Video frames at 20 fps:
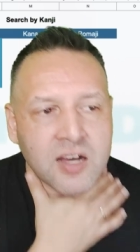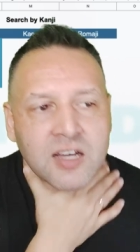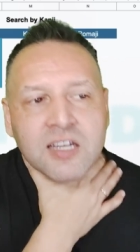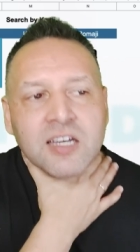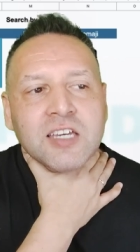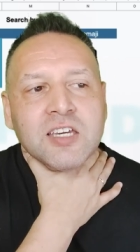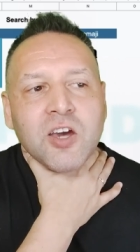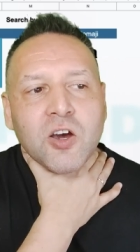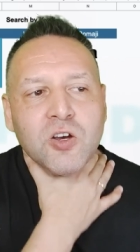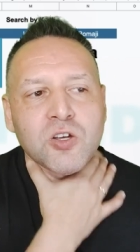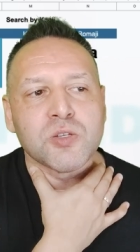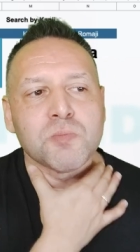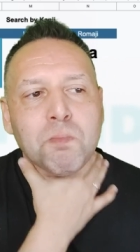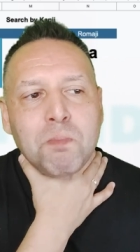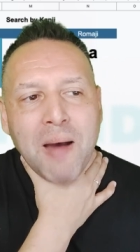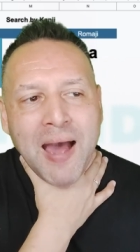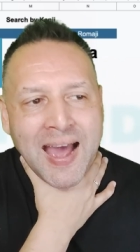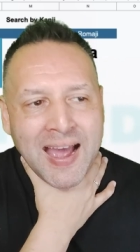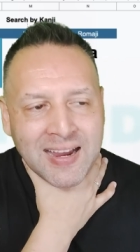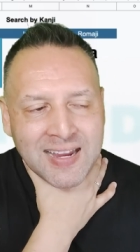It goes
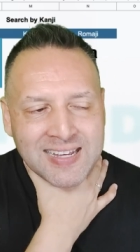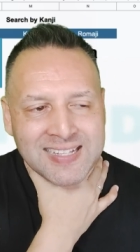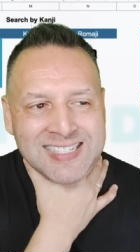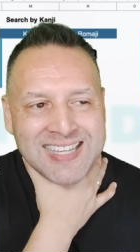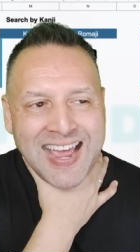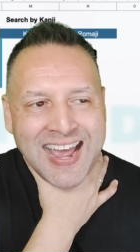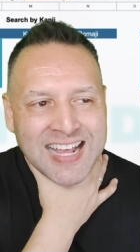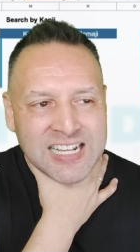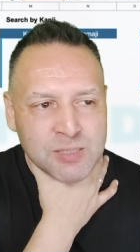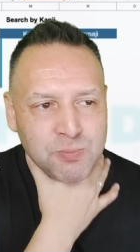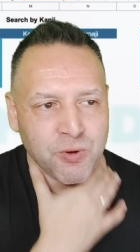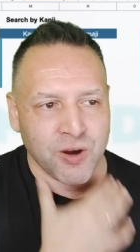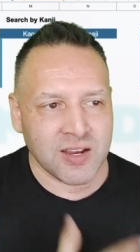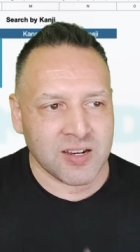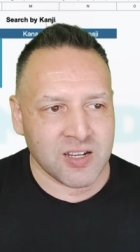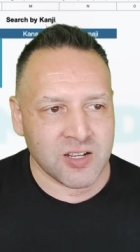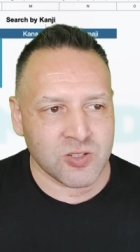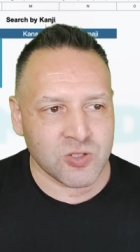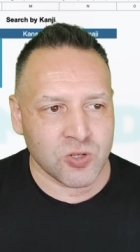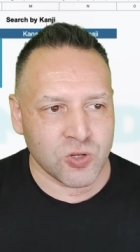back, it's
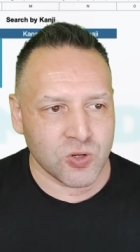aspirated